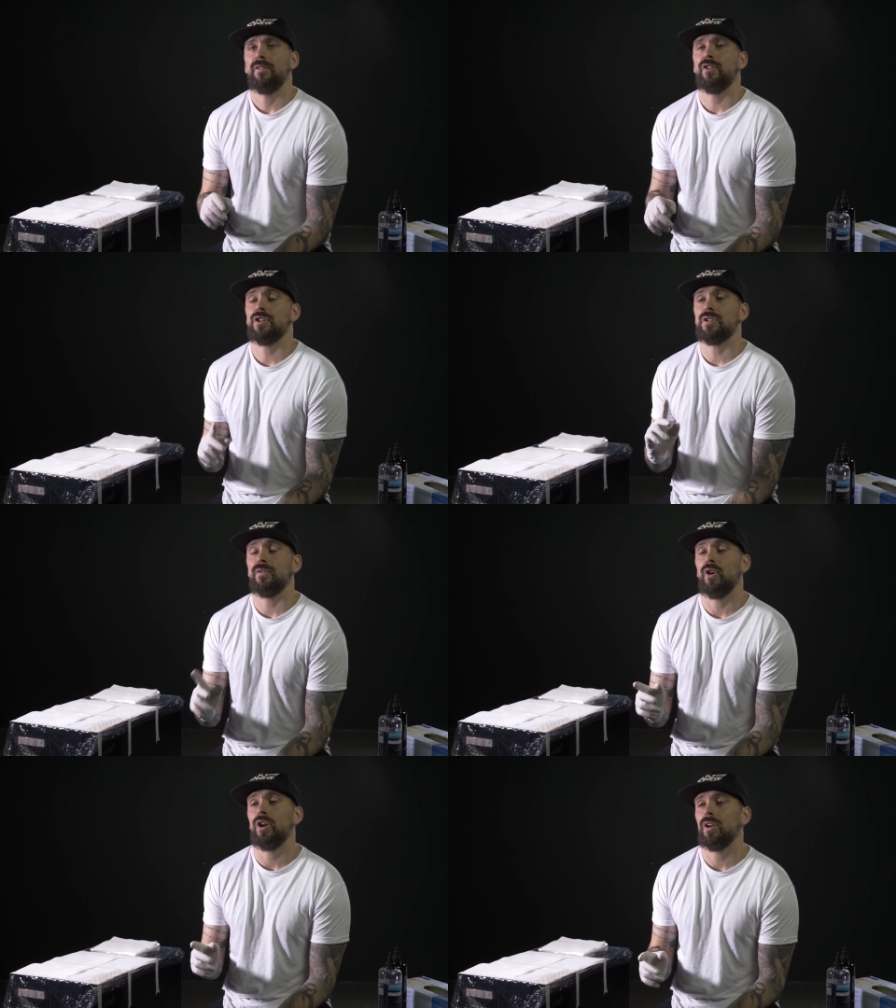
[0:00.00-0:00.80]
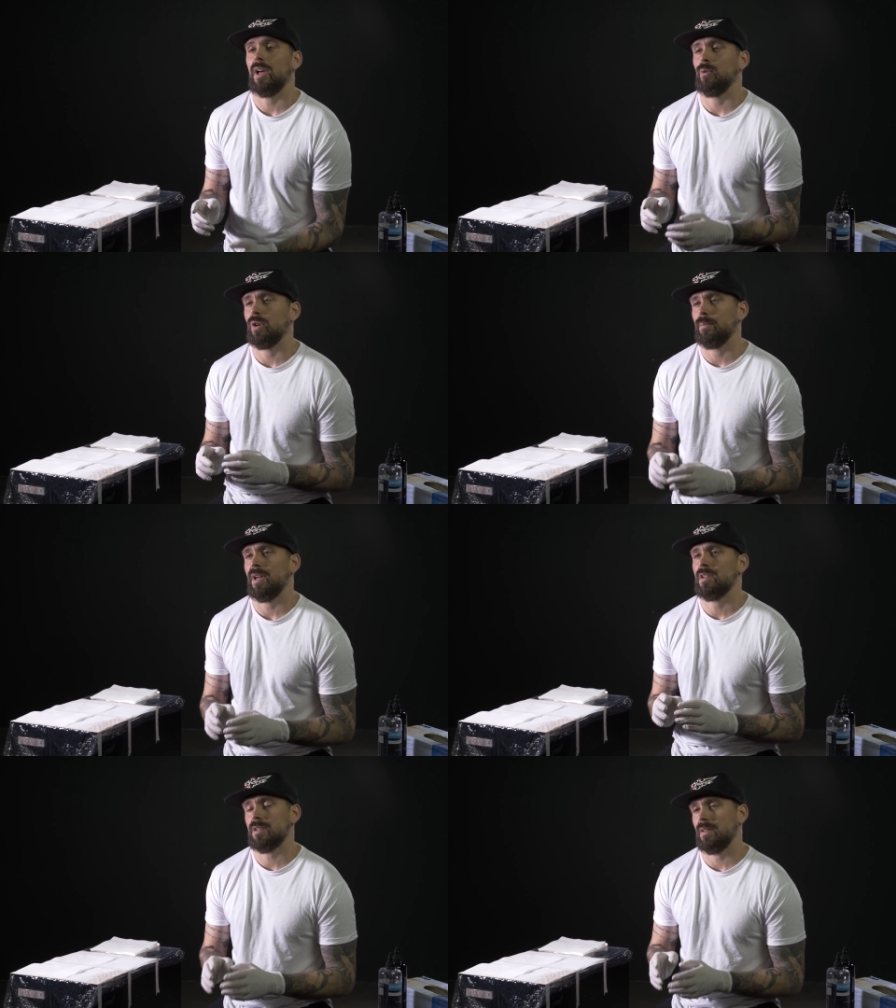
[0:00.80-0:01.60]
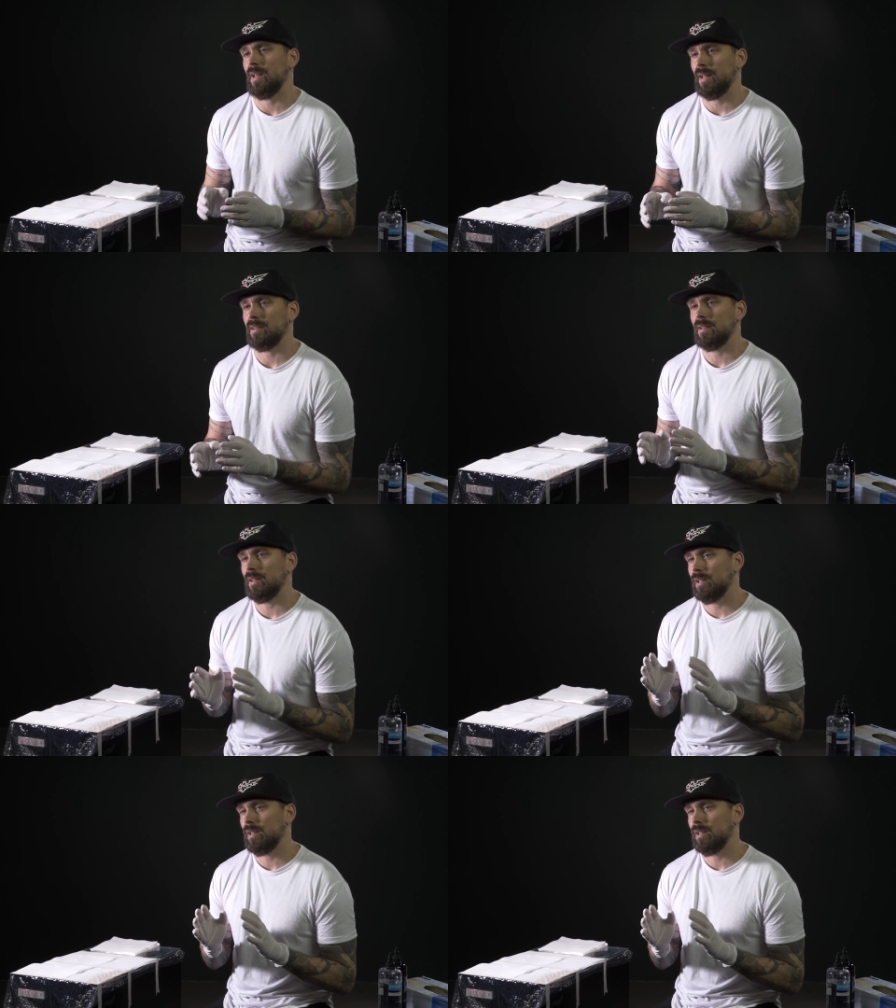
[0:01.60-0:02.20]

First of all, I want to mention that